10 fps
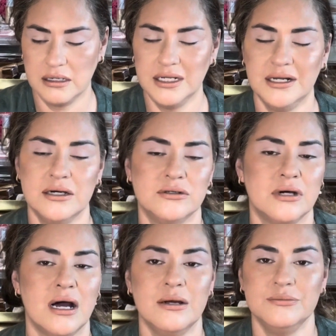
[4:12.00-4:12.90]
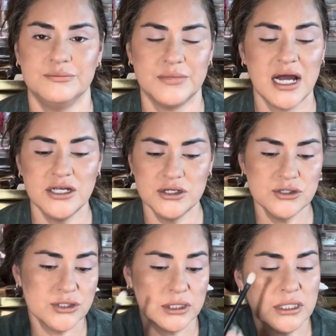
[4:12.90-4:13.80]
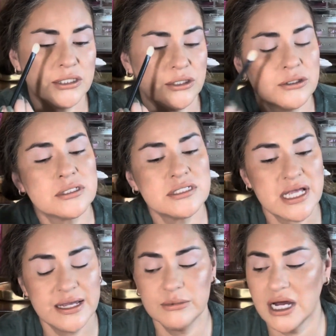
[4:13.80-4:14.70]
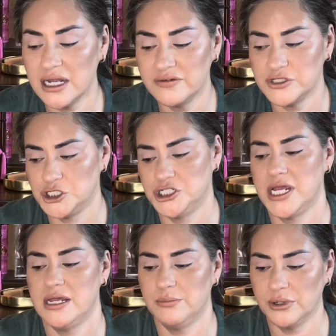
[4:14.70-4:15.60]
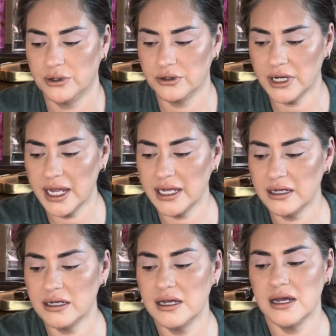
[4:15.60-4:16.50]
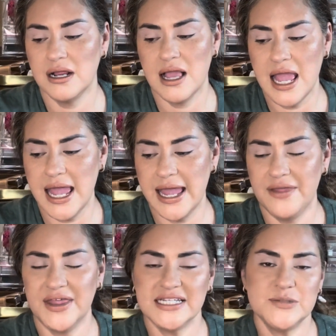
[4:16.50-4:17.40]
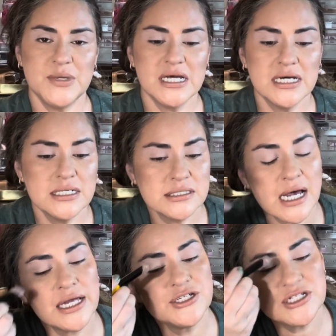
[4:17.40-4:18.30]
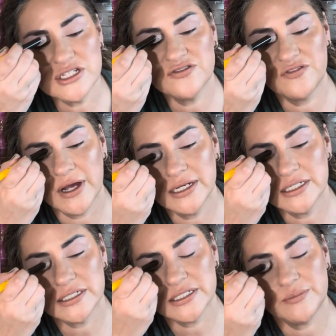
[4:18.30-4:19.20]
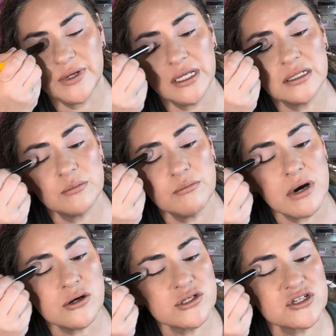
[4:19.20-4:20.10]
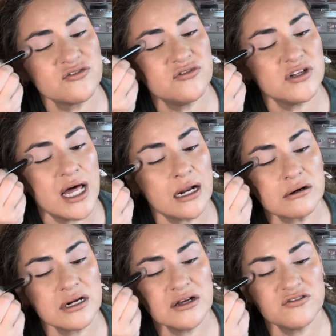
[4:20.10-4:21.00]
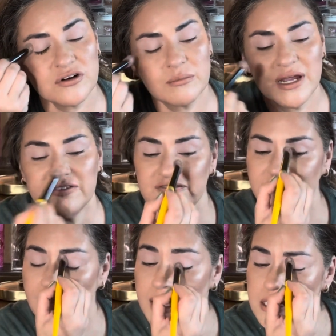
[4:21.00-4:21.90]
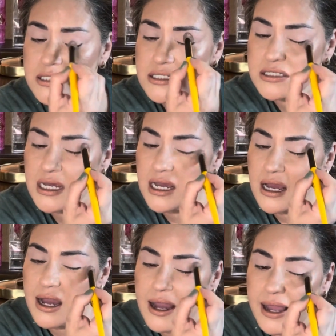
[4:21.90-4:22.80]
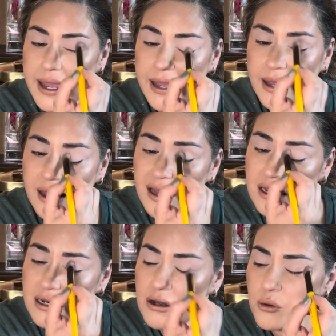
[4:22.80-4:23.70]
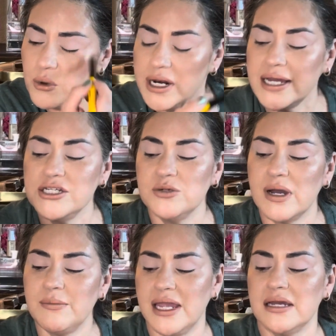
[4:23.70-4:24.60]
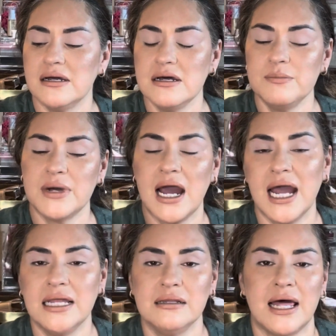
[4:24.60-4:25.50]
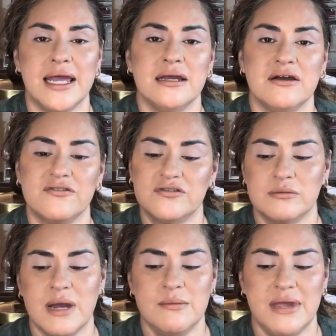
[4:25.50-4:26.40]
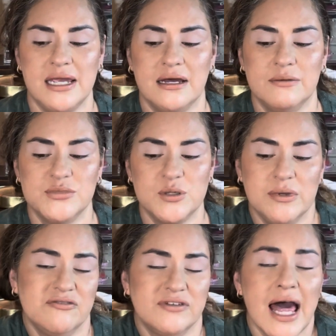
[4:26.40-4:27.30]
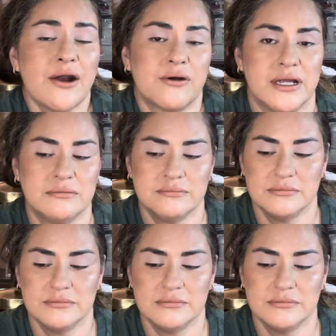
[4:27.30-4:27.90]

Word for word: you know, I'm I usually do the same kind of a shape, okay? And that's because I just find it to be the most flattering for my face. And when I do my makeup, I like for my makeup to be flattering.